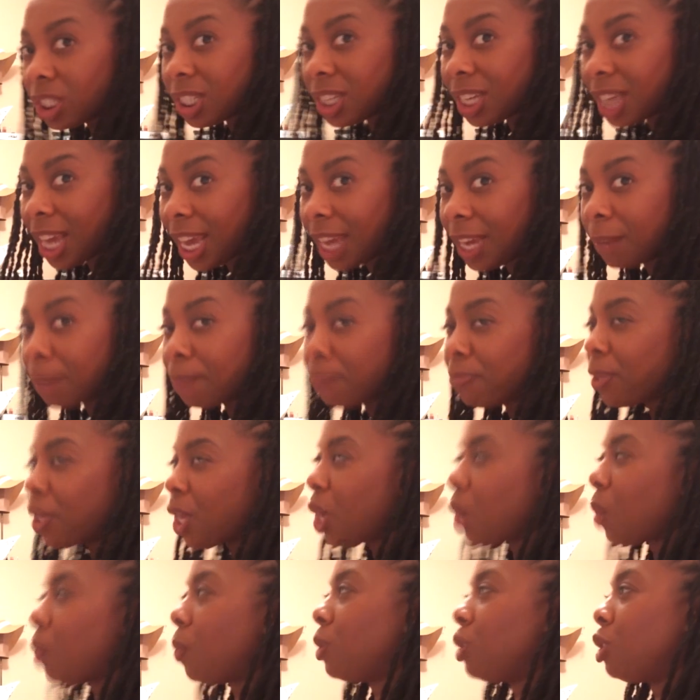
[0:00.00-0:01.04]
tonight,
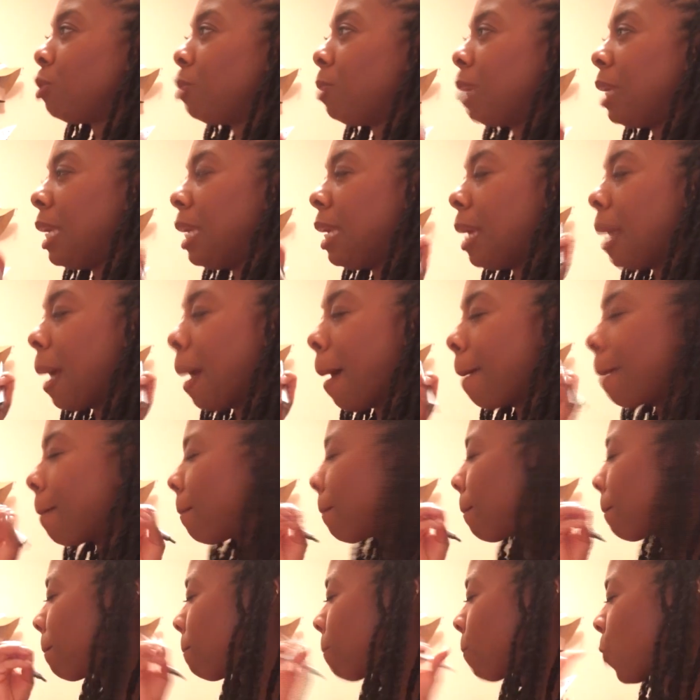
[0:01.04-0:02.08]
which would be
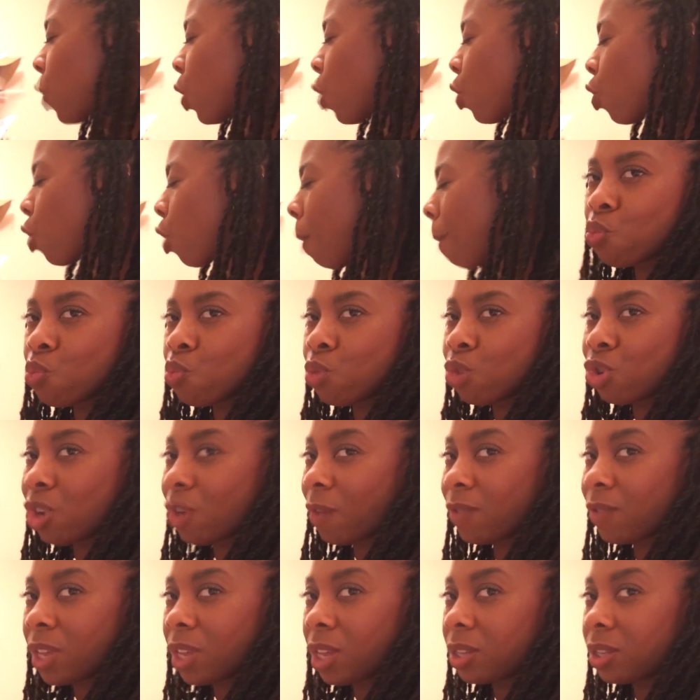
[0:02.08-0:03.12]

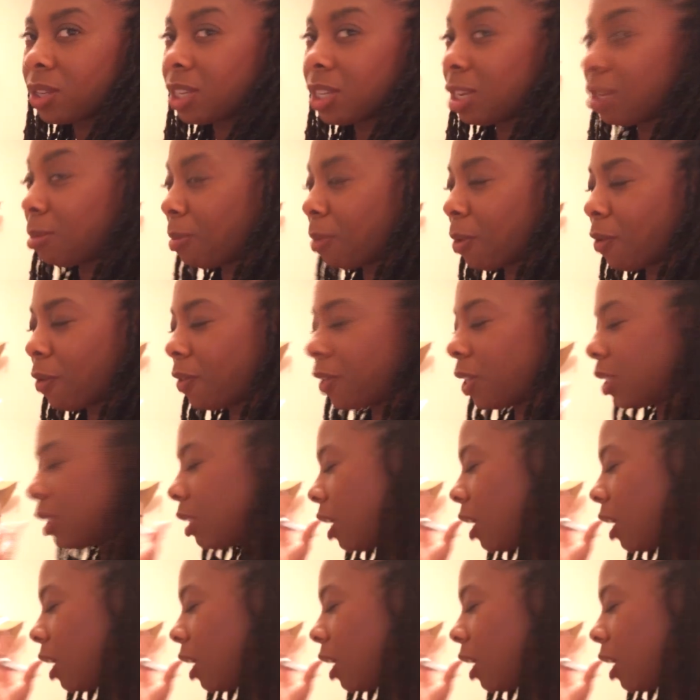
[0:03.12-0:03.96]
chef's kiss. It'd be perfect,